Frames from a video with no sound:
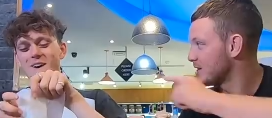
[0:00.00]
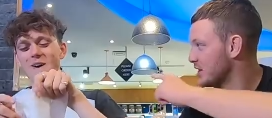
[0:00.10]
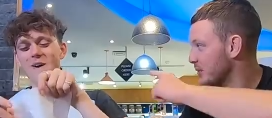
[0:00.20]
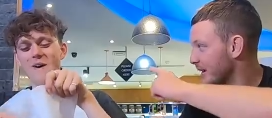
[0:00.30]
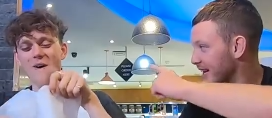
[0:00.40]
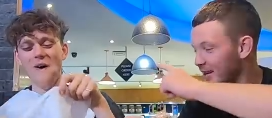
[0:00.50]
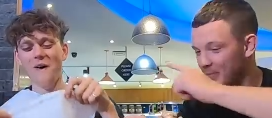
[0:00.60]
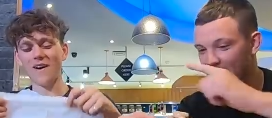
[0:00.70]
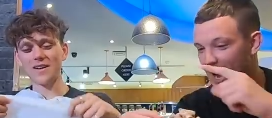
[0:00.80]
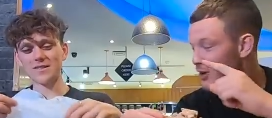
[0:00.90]
Speaker 1: that we need,
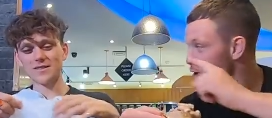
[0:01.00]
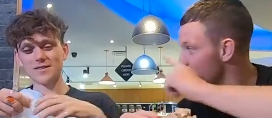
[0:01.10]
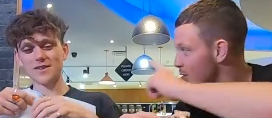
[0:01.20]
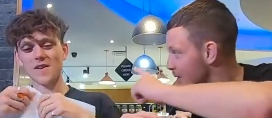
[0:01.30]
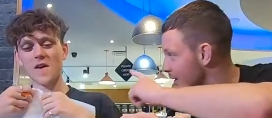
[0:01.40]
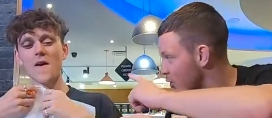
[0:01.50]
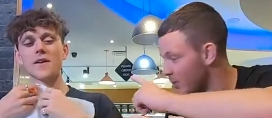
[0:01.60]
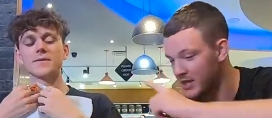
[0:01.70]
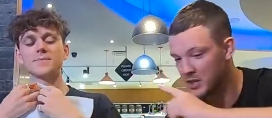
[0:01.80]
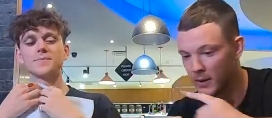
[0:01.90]
mate. I knew you were gonna come
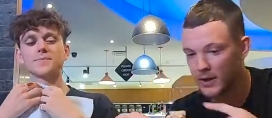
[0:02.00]
into it.